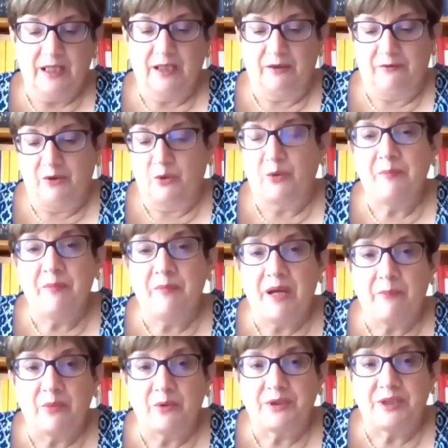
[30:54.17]
If you
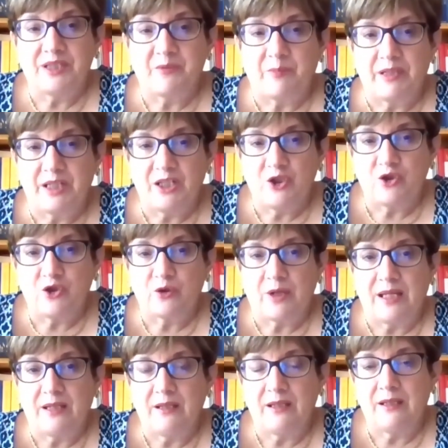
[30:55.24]
remember the explanation
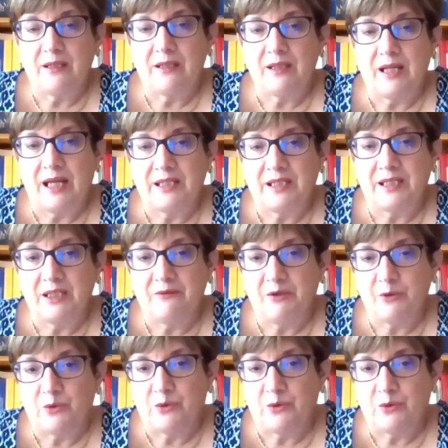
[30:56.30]
I give